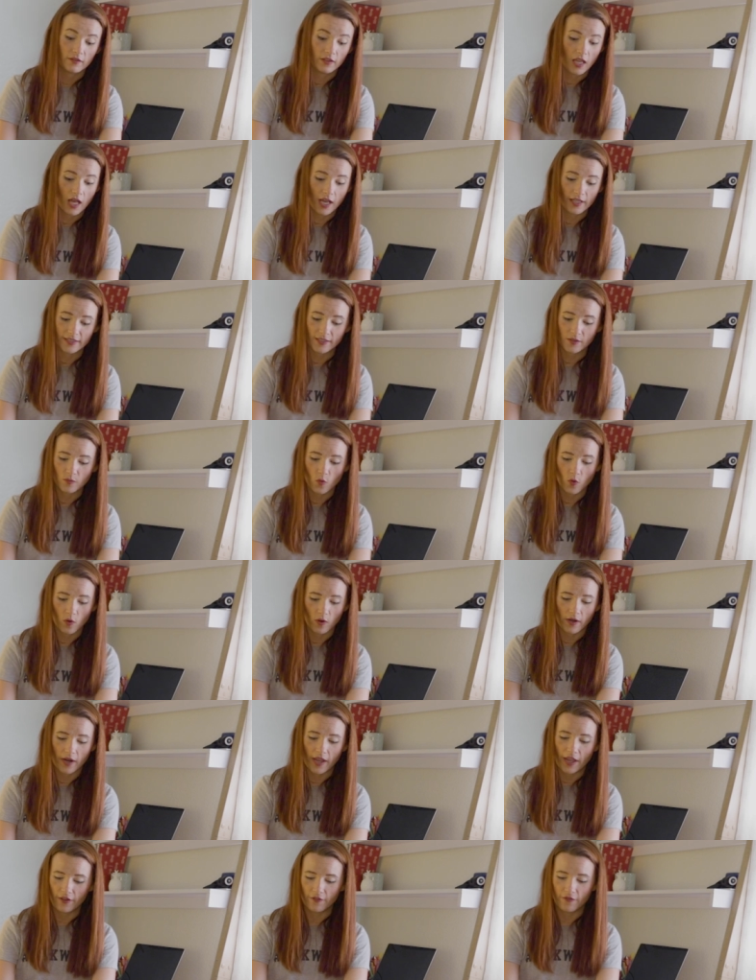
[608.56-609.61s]
Lots
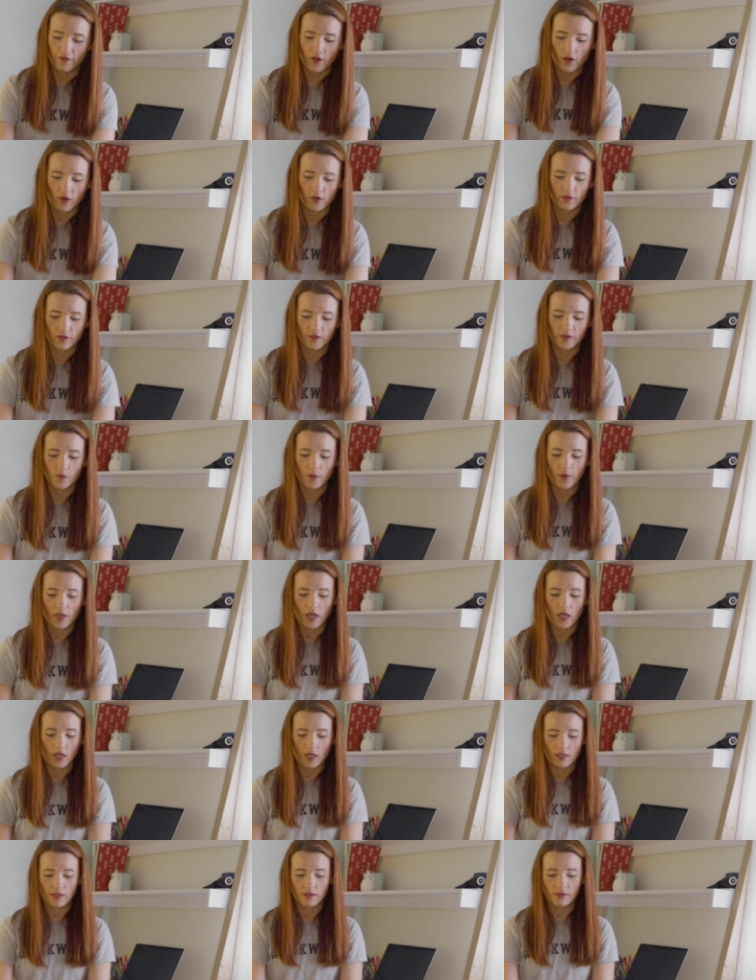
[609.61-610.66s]
more headphones
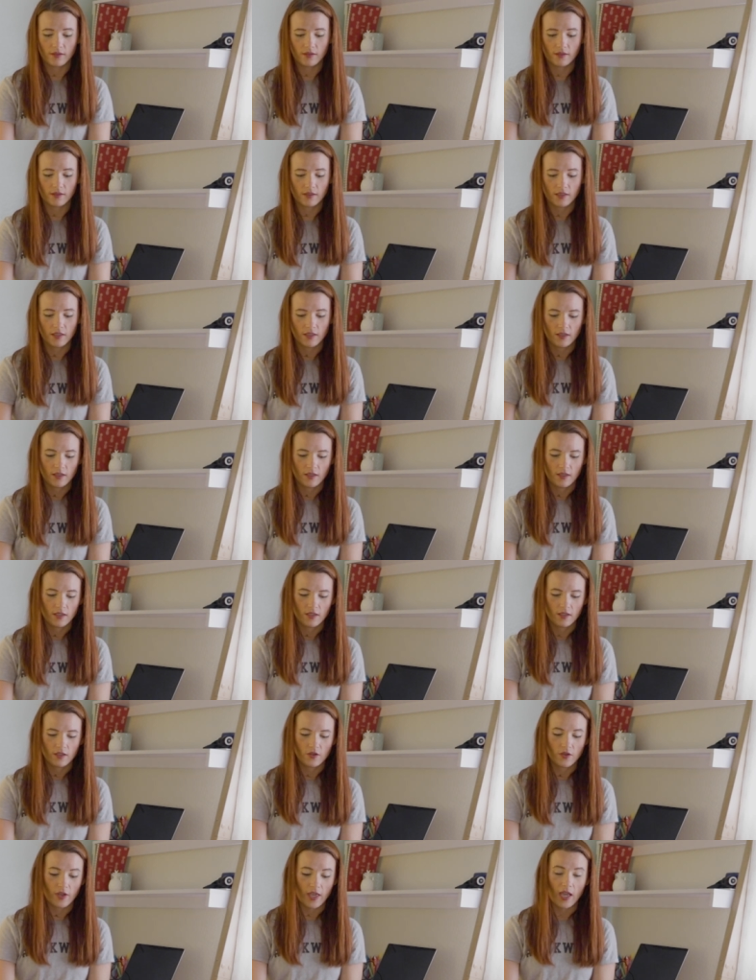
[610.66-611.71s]
because
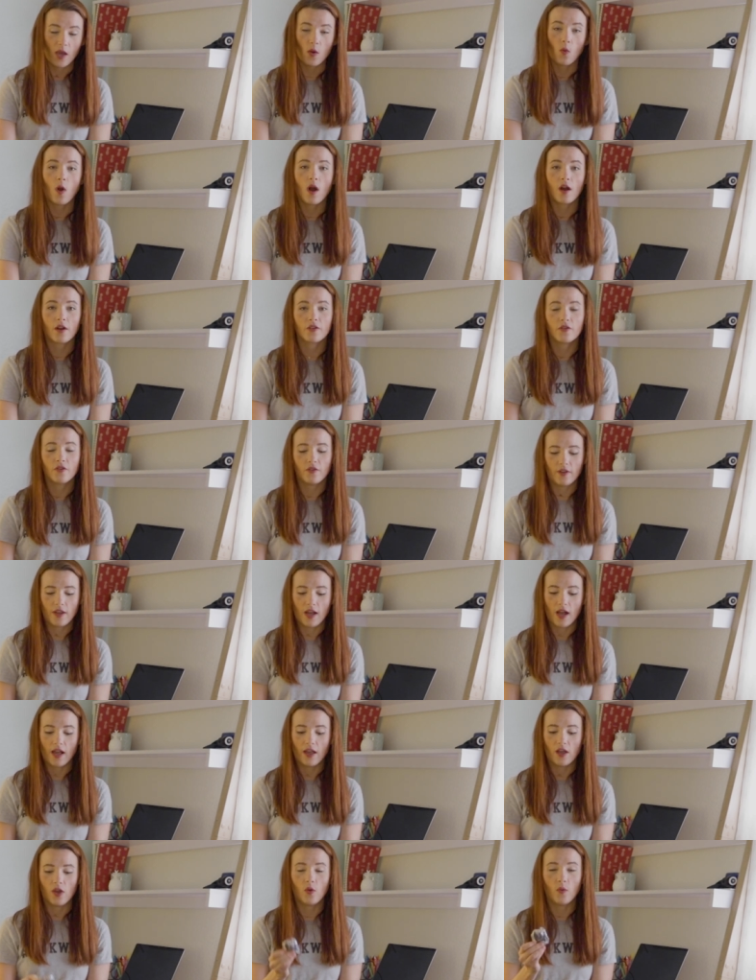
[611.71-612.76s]
you can't walk through the
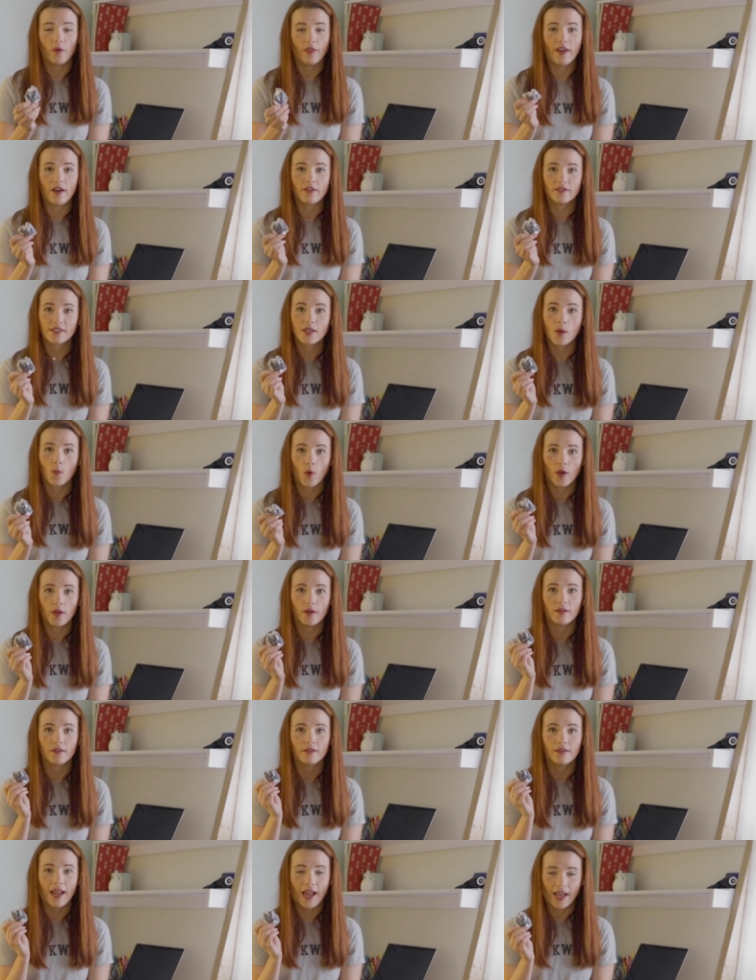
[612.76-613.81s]
aisle without
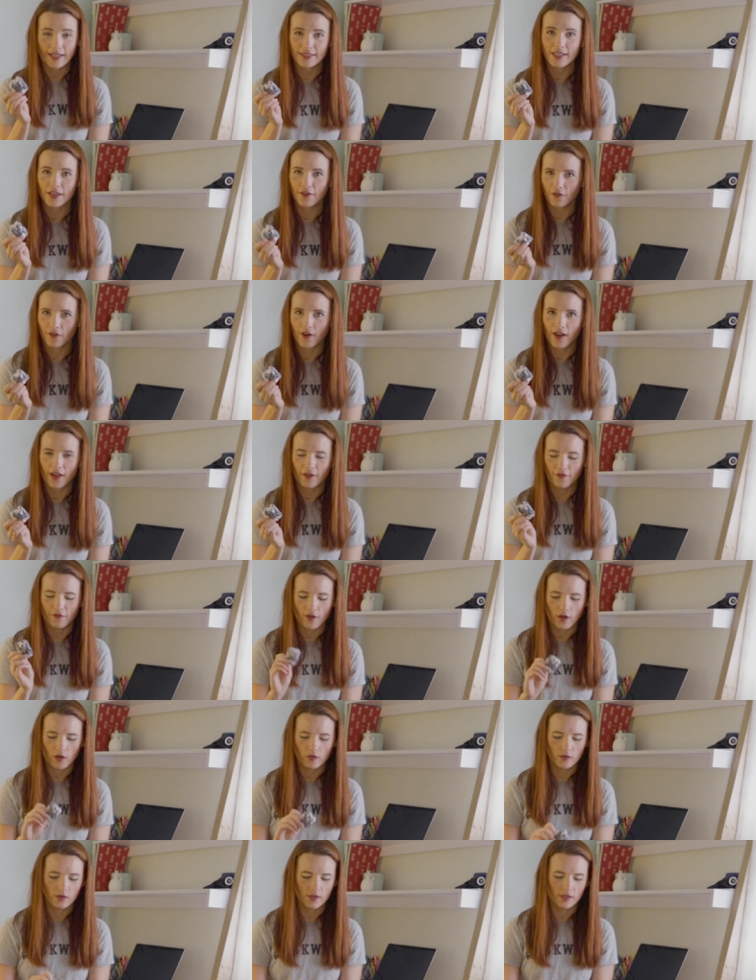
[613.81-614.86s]
someone asking for
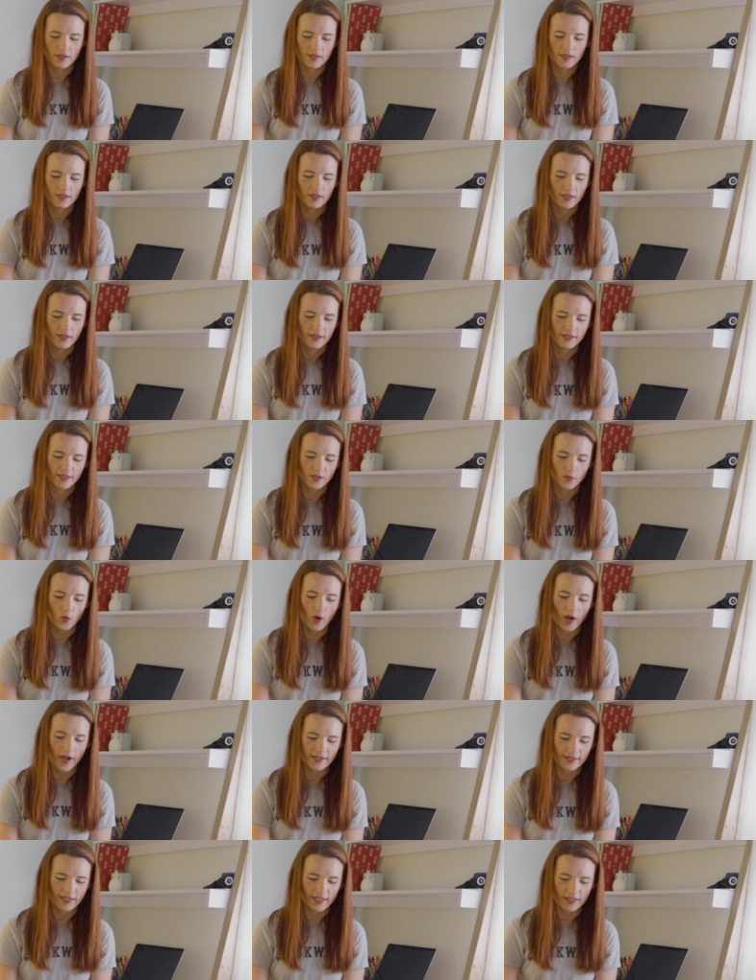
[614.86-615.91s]
headphones,
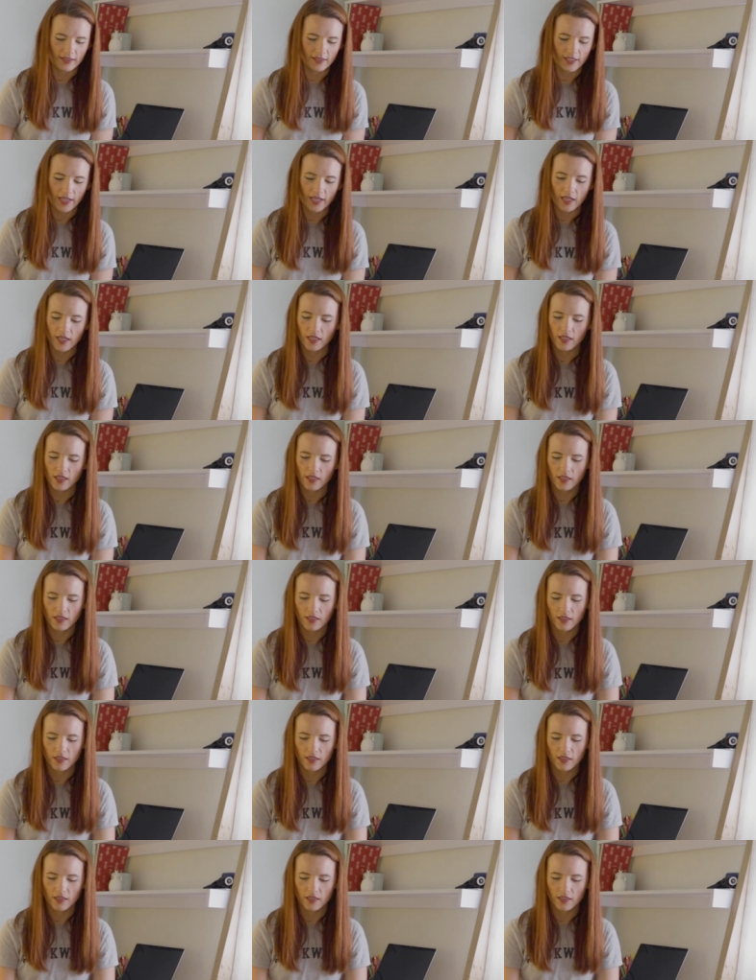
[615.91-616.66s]
surprisingly.